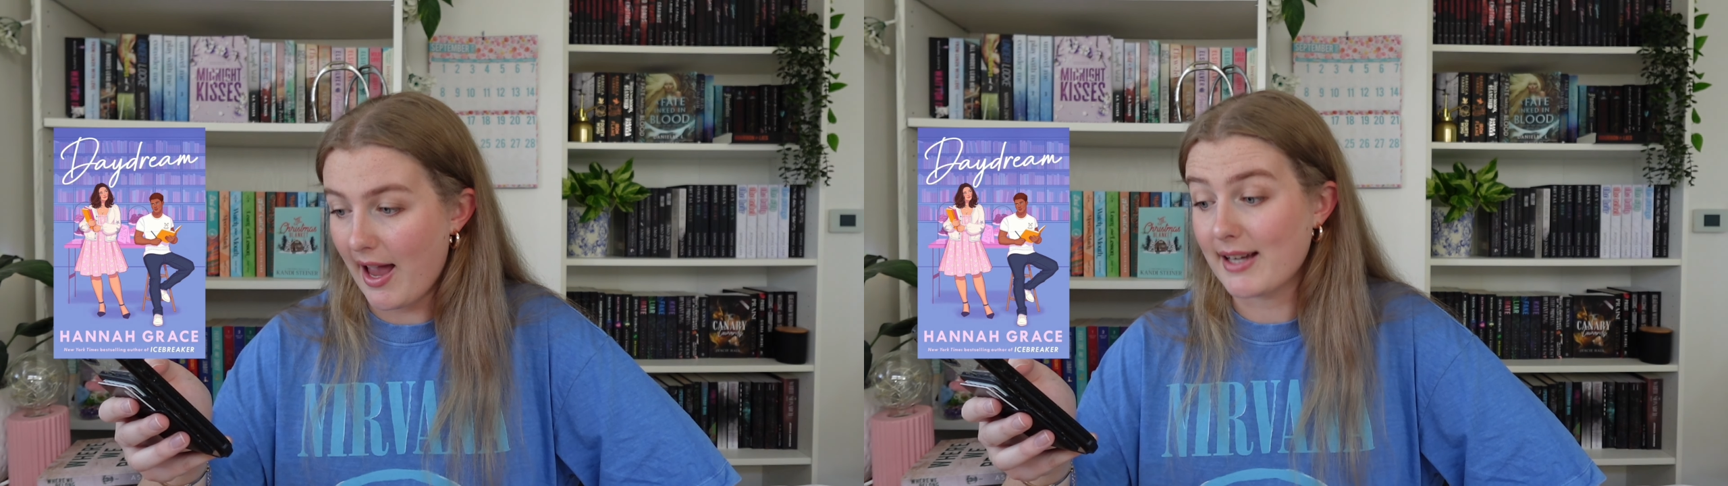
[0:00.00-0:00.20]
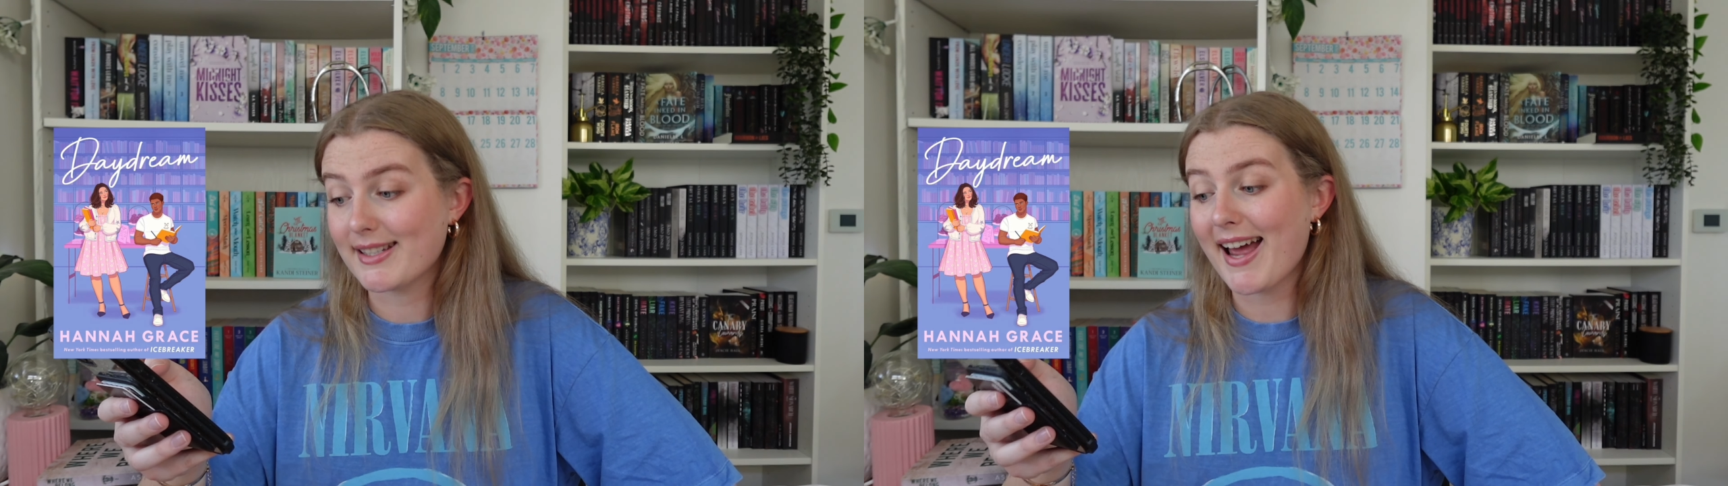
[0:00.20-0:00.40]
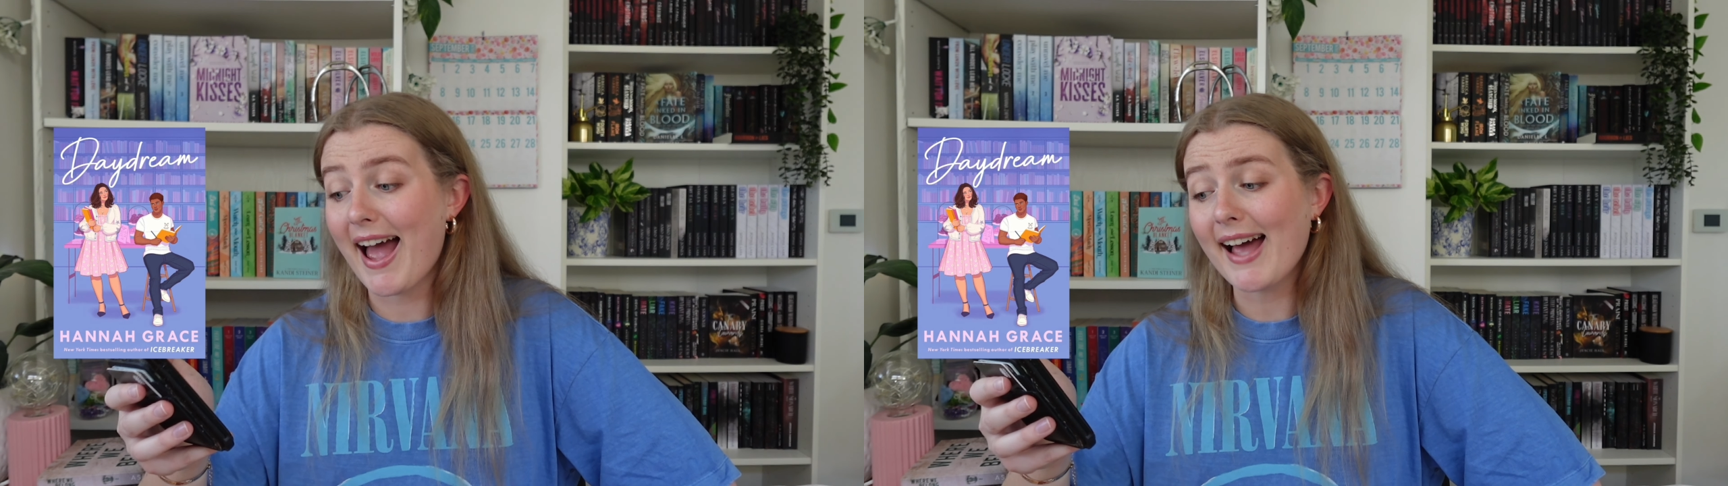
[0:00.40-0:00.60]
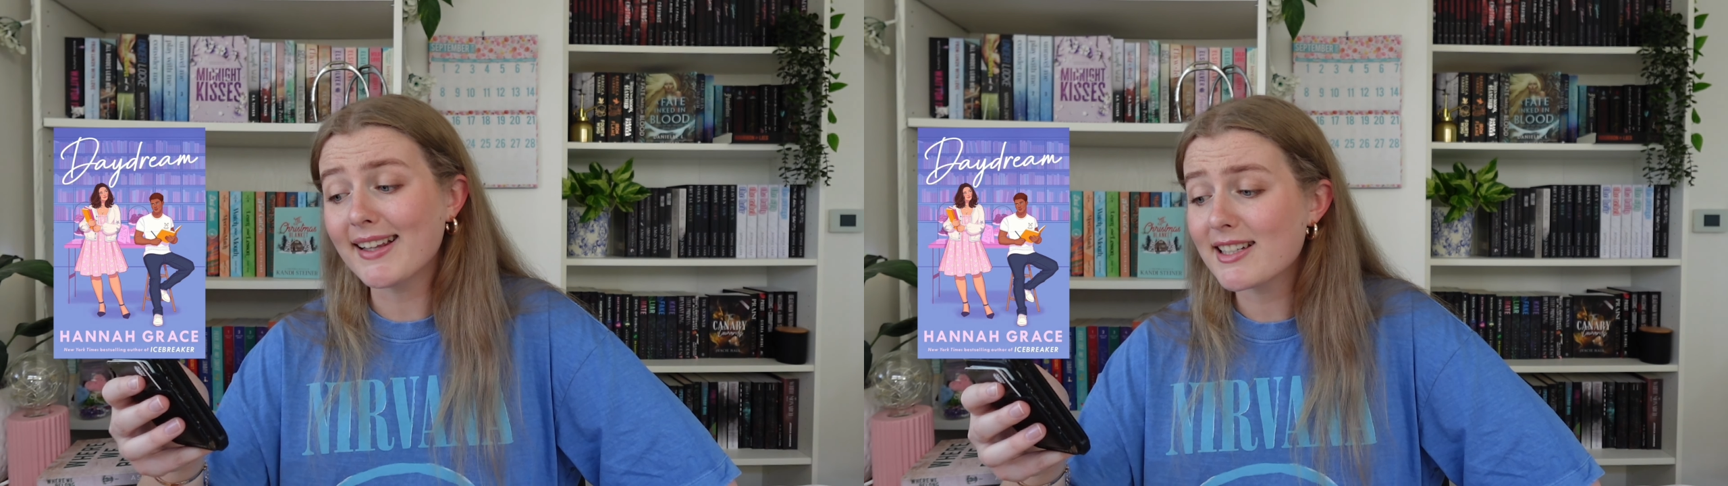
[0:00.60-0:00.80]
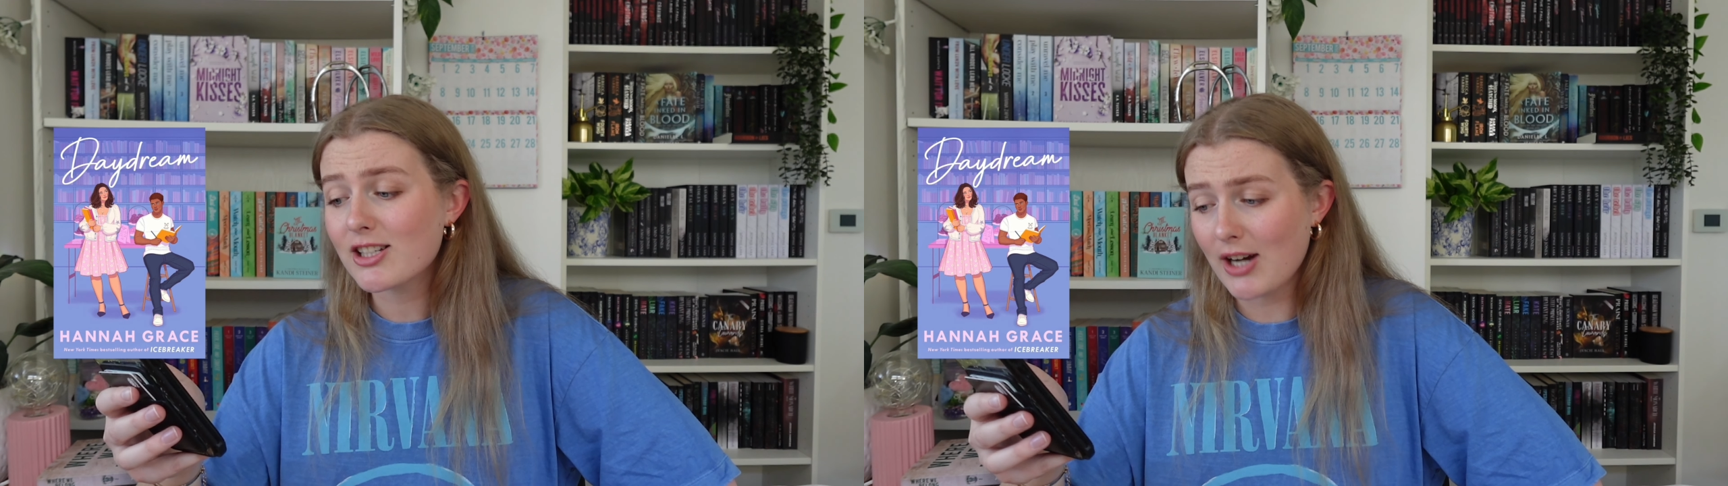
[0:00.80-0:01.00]
And to
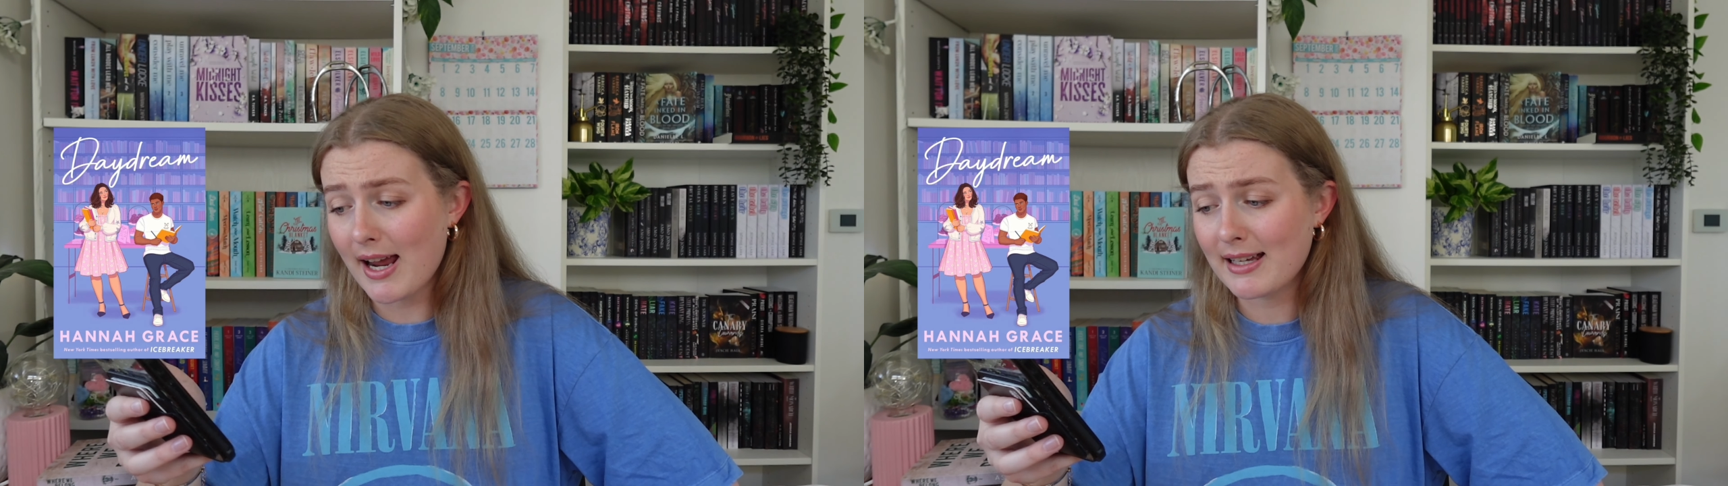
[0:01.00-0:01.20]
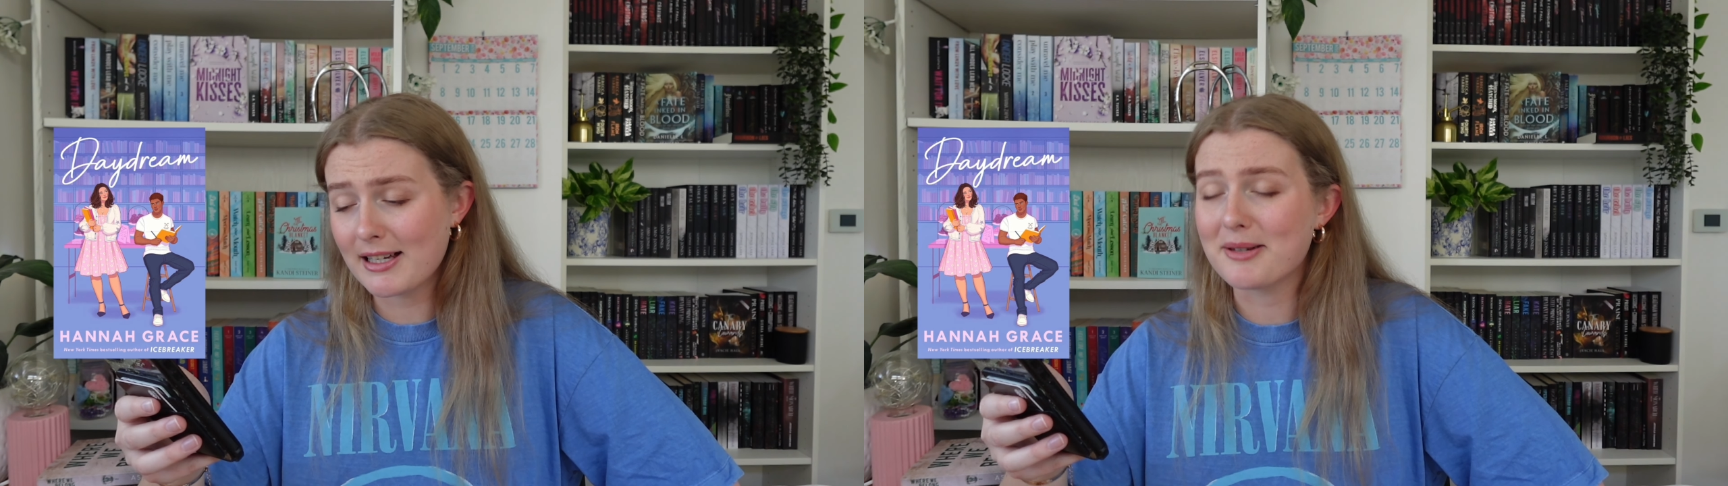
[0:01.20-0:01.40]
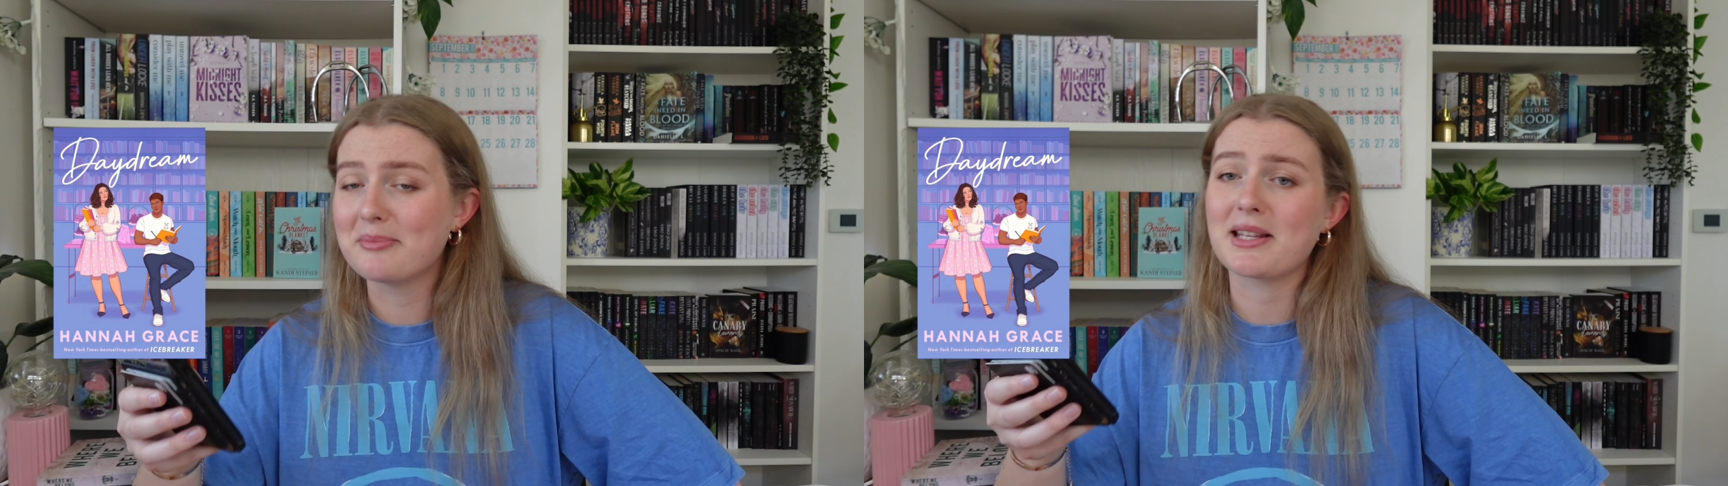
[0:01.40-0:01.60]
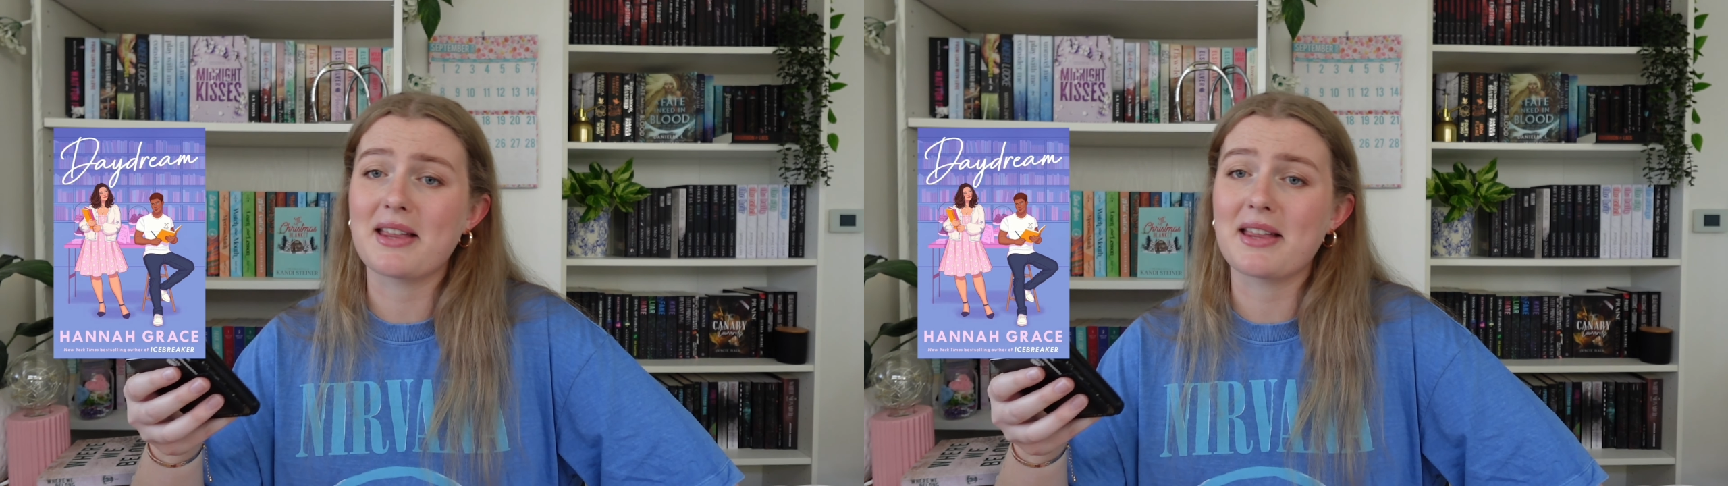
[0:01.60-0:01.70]
Halle Jacobs,